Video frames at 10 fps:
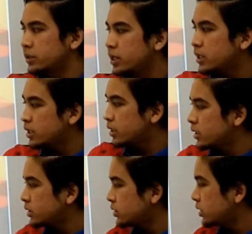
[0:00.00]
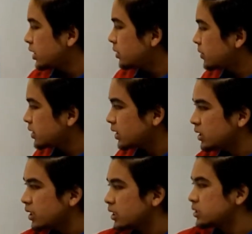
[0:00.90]
There are three
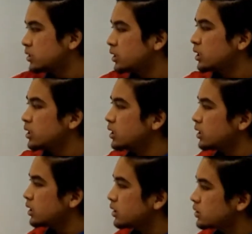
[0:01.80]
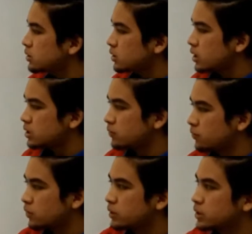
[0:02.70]
stages
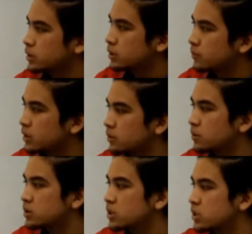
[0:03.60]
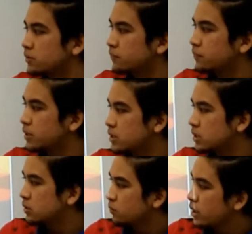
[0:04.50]
for the market penetration.
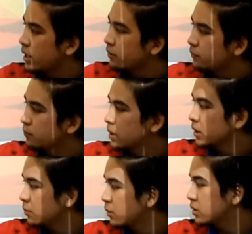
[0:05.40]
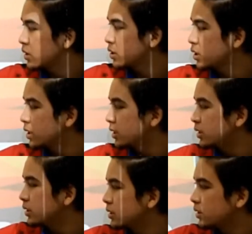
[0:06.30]
First, we have market
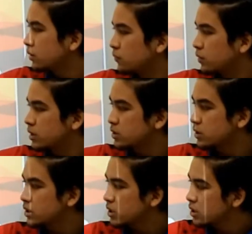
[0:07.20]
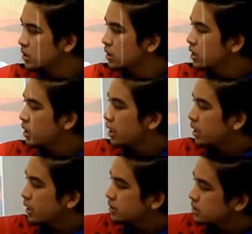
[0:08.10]
penetration for the strategy,
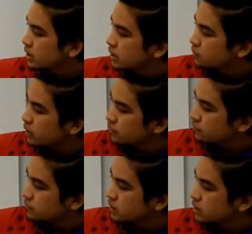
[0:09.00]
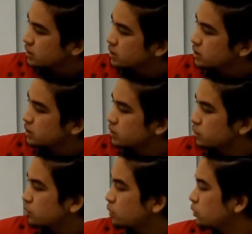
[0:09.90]
and second, we have the
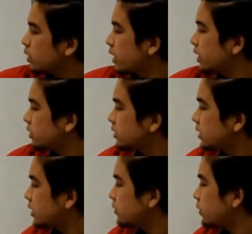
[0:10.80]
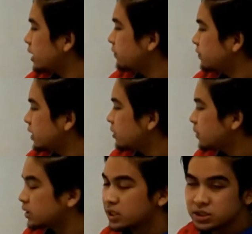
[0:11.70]
growth, and third, we have
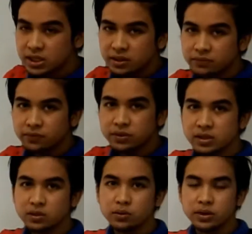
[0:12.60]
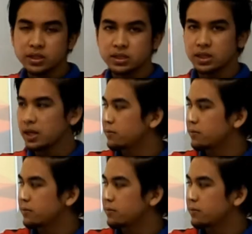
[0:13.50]
gain market share for the low risk.